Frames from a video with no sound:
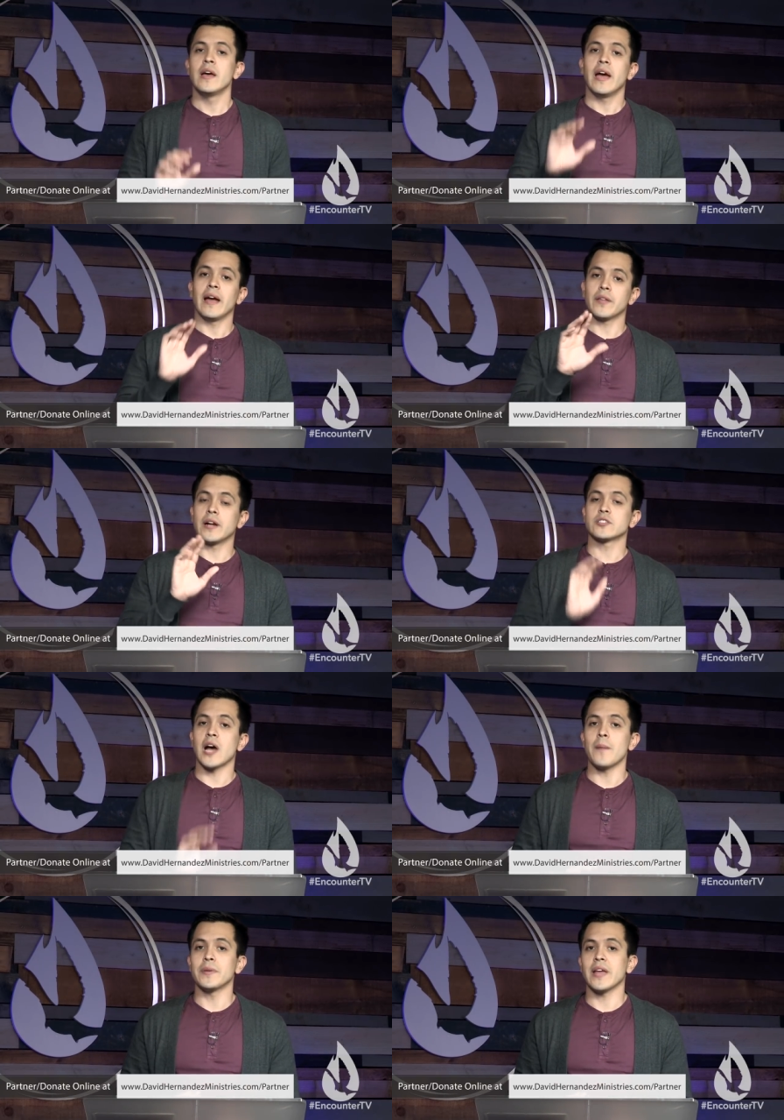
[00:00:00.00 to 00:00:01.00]
And then on
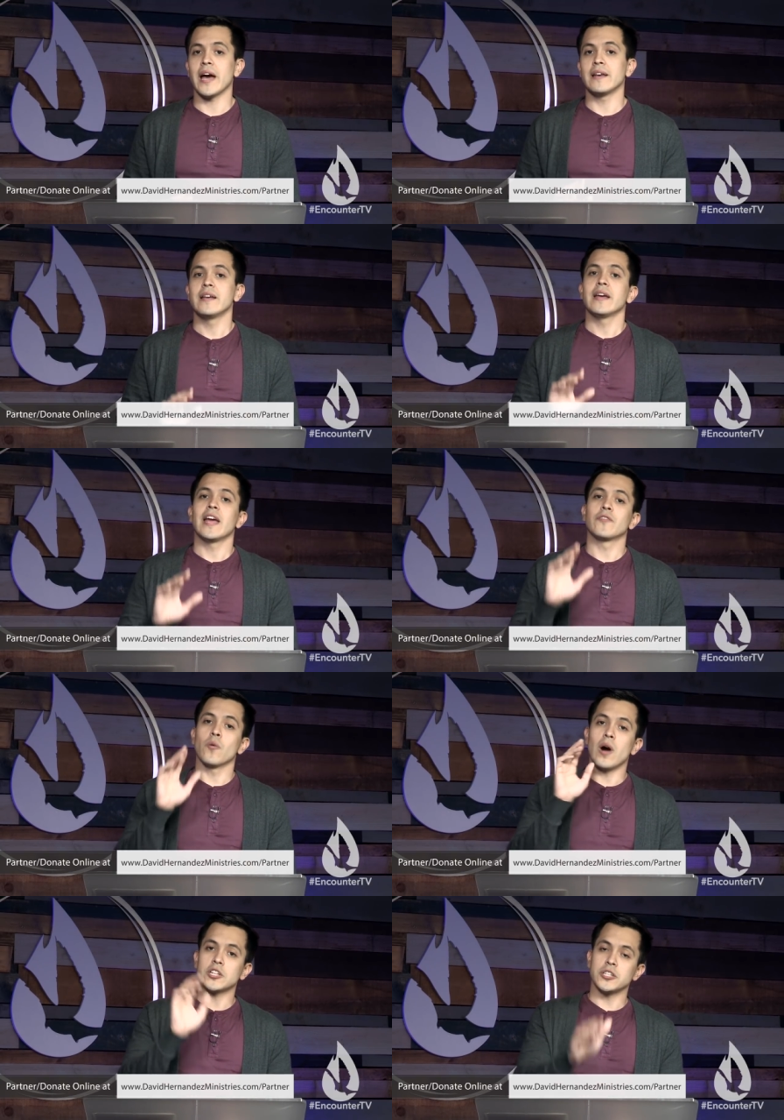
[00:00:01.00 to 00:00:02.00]
top of that, if you're
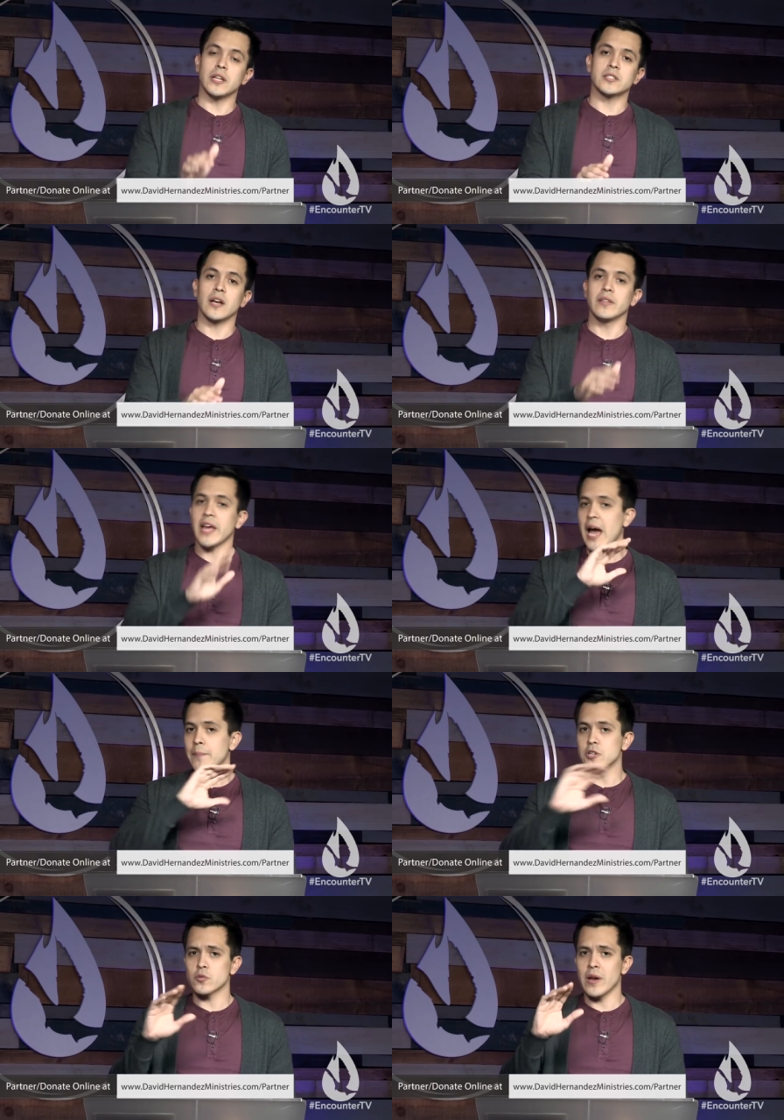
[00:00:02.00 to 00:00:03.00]
watching this on the app,
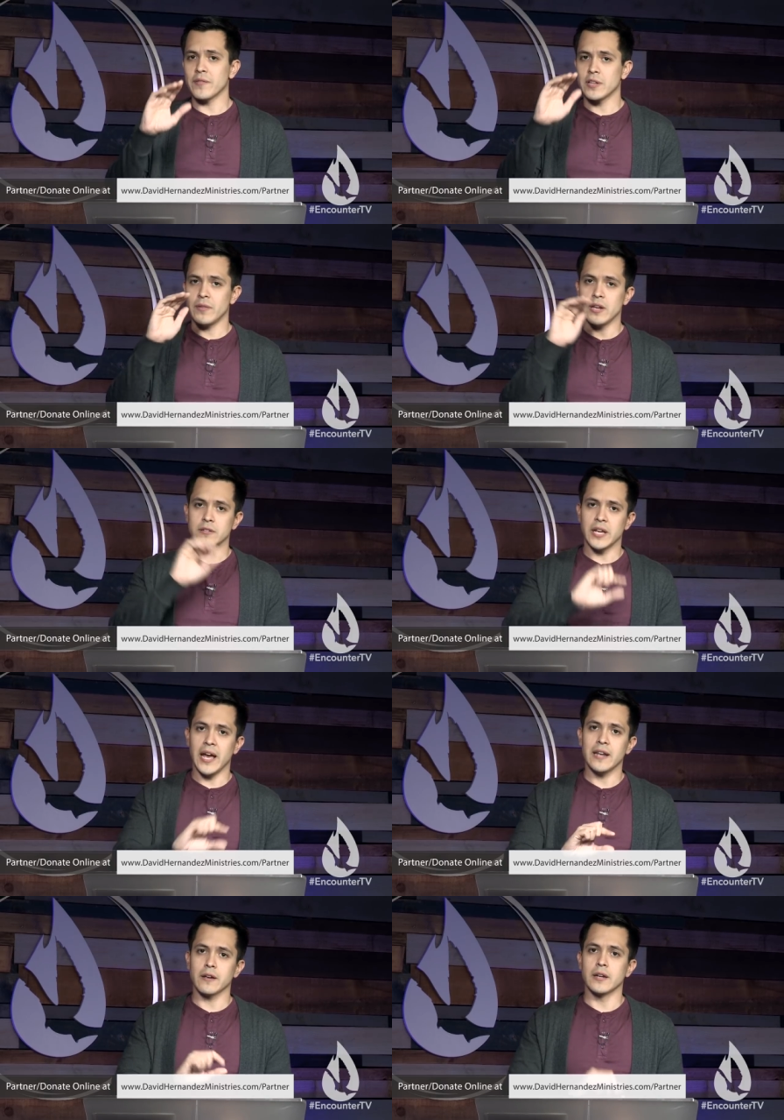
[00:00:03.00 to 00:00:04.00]
just wait for the video to
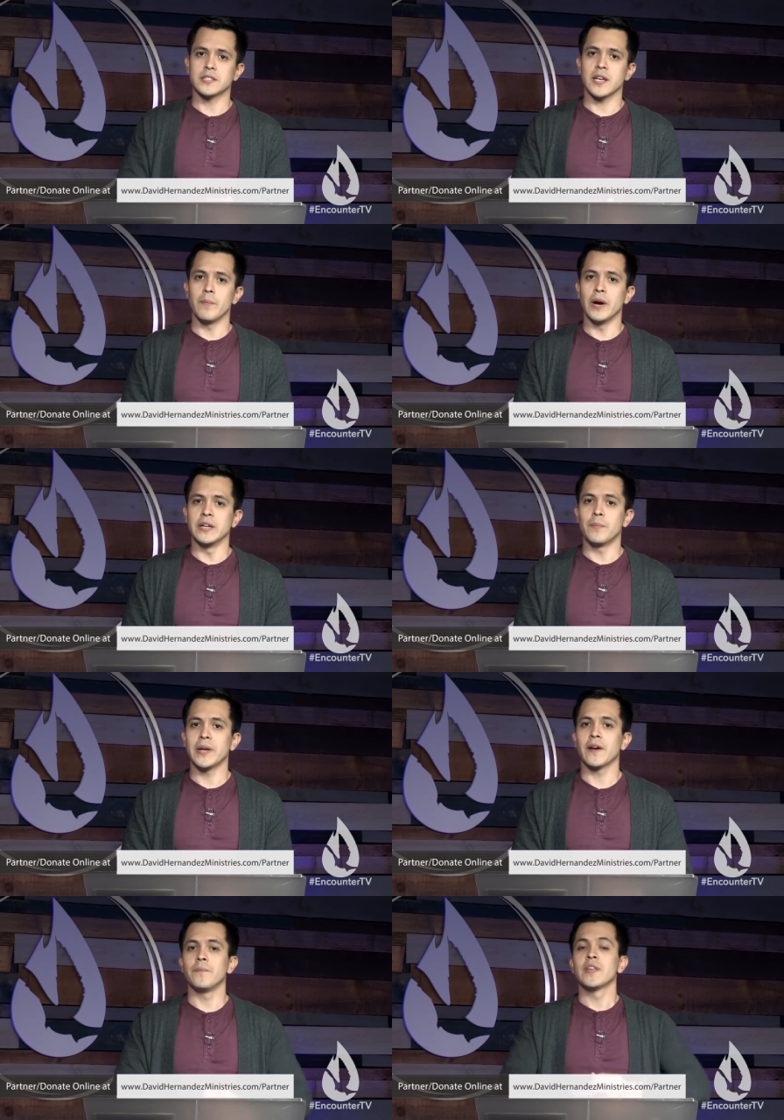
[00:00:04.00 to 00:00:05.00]
end. You're going to see a button
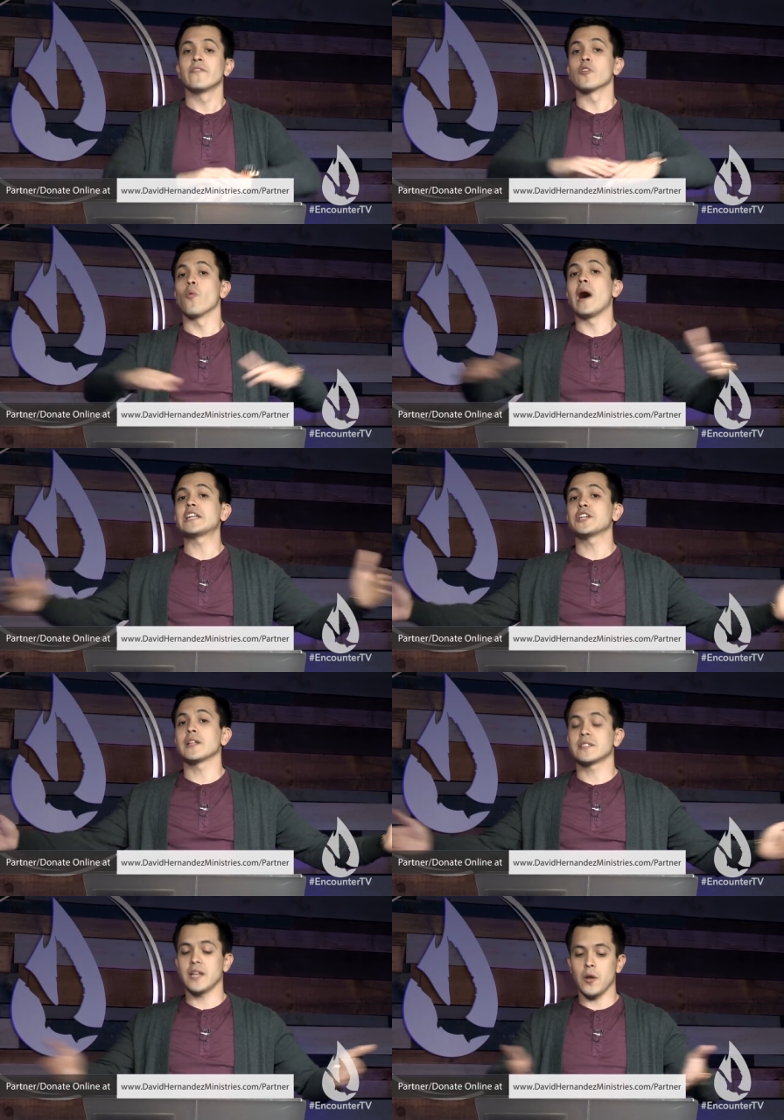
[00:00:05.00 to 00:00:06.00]
appear. If you're watching
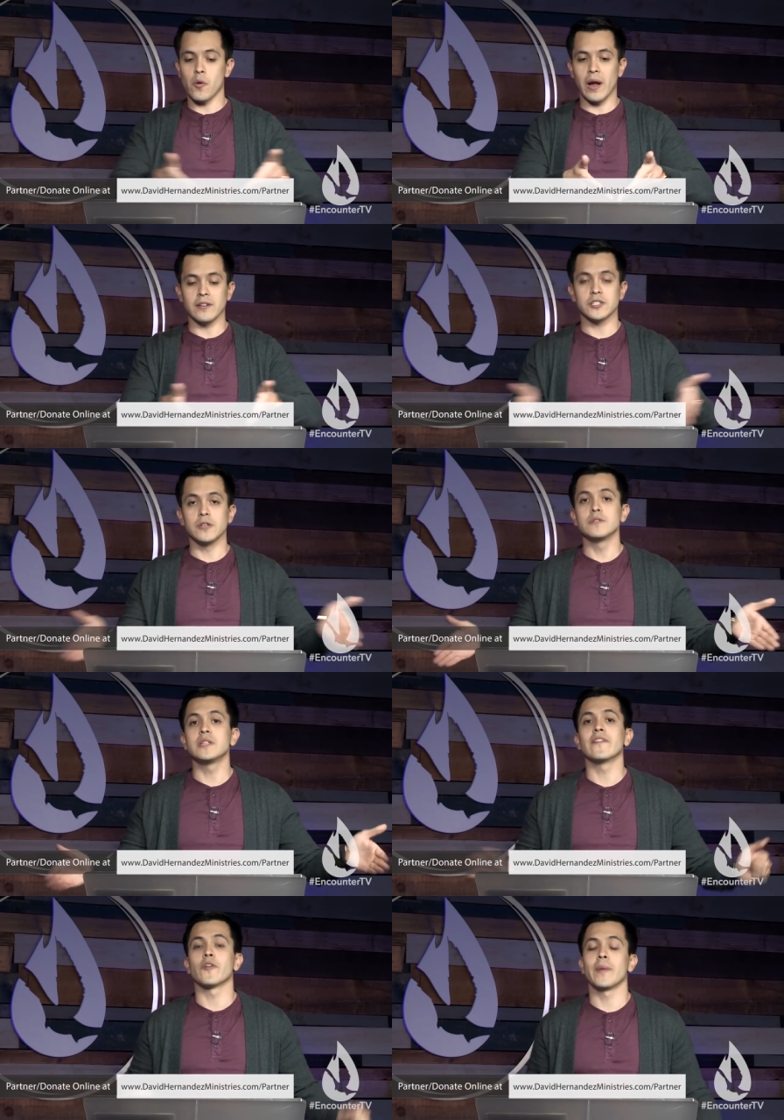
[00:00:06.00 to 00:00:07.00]
this anywhere else, use the
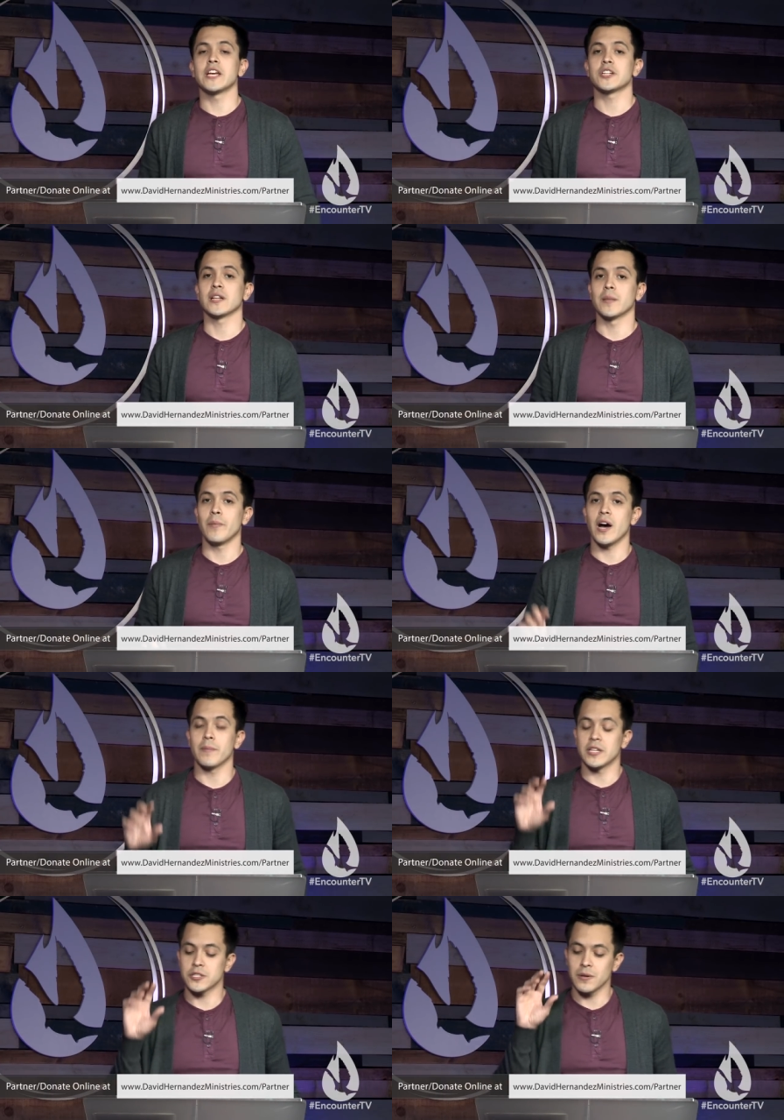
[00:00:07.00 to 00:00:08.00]
information at the bottom
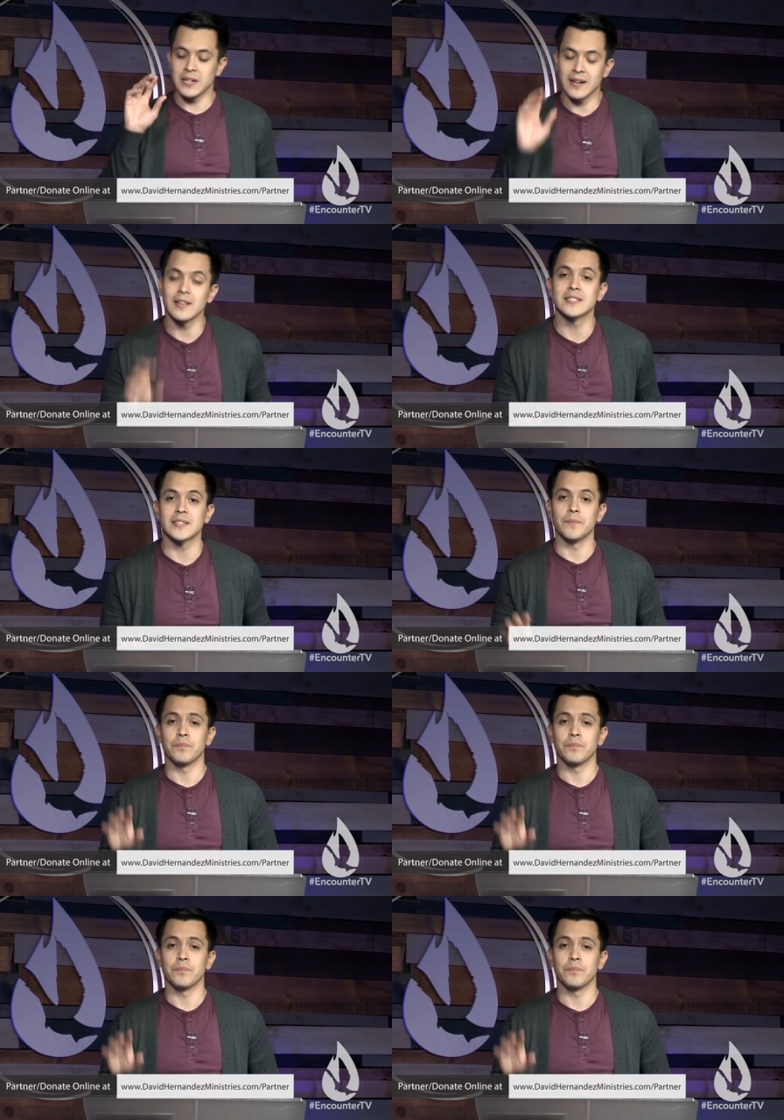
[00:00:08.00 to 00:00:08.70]
of the screen. Now, listen.